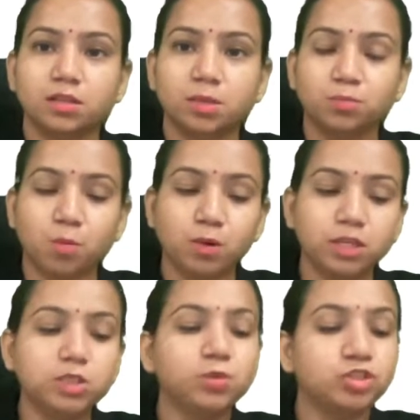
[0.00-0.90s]
the
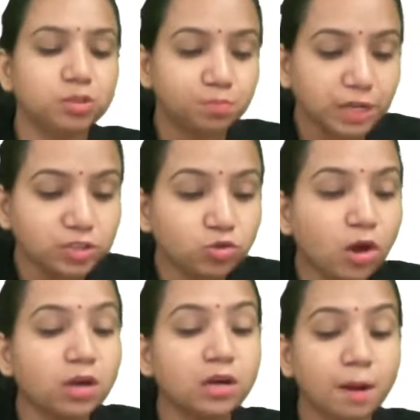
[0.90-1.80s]
properties which depends
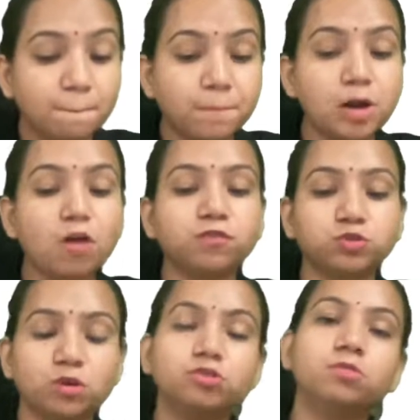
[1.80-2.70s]
on number of
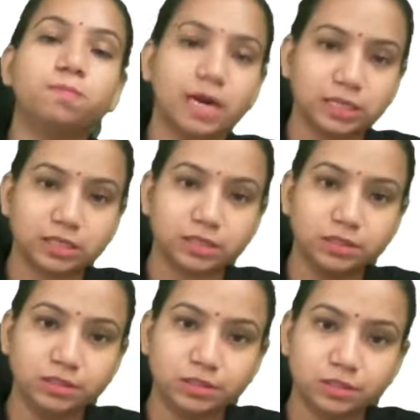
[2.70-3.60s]
solute
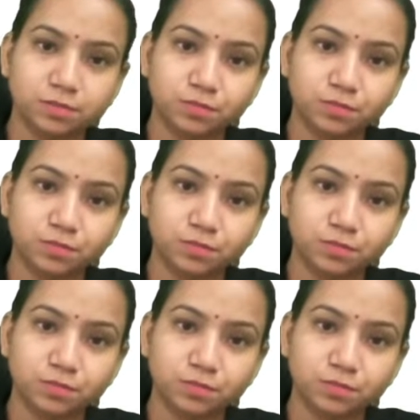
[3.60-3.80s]
particles